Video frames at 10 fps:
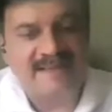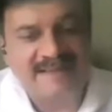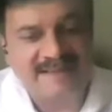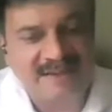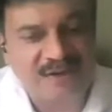
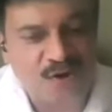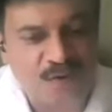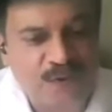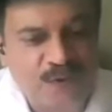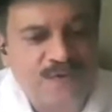Sanjayji, your
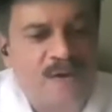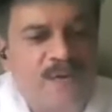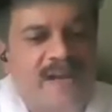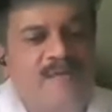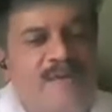views, how
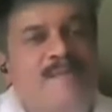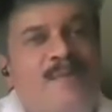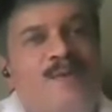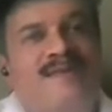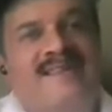can we
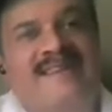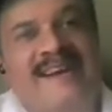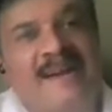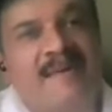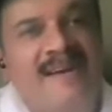improve
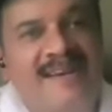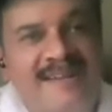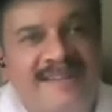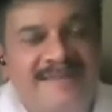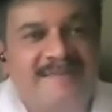sustainability
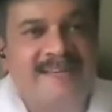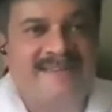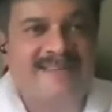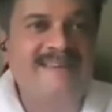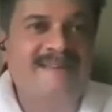in the
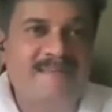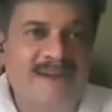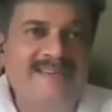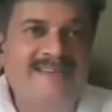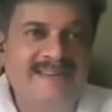textile
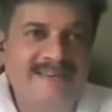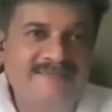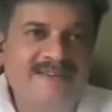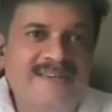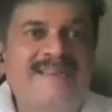supply chain?
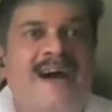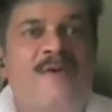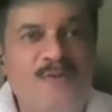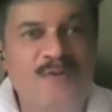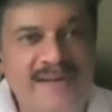First,
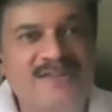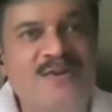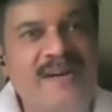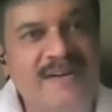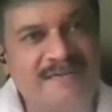how do we
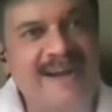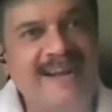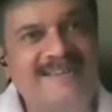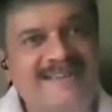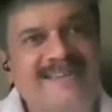actually
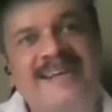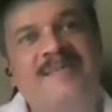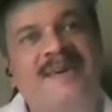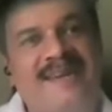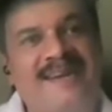define
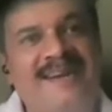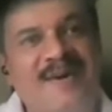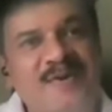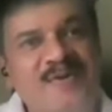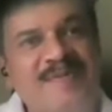sustainability and
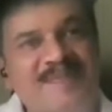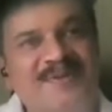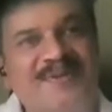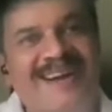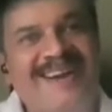how do we
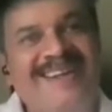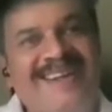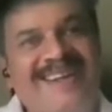improve that?